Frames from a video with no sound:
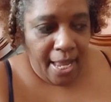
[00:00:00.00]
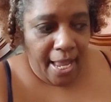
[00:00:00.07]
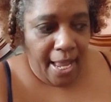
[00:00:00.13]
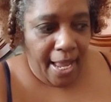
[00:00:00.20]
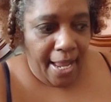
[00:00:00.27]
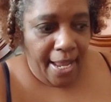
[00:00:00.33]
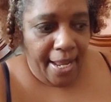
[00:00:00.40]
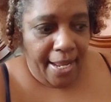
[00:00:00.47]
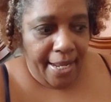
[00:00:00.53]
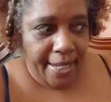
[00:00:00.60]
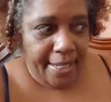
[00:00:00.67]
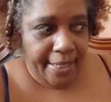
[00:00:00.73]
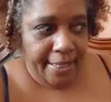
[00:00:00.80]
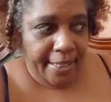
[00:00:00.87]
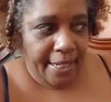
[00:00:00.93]

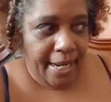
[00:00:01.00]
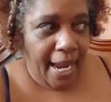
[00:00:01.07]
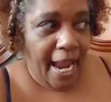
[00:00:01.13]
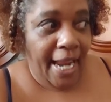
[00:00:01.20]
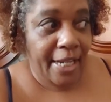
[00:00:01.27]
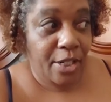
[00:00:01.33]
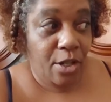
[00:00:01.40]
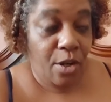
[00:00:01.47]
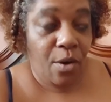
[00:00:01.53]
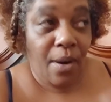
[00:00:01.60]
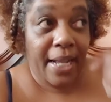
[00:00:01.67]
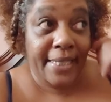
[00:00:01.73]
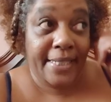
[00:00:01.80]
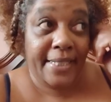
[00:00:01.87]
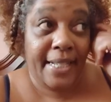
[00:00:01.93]
uh, I know
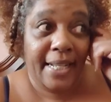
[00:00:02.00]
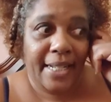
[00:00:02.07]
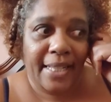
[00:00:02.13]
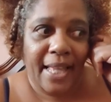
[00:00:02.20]
I said a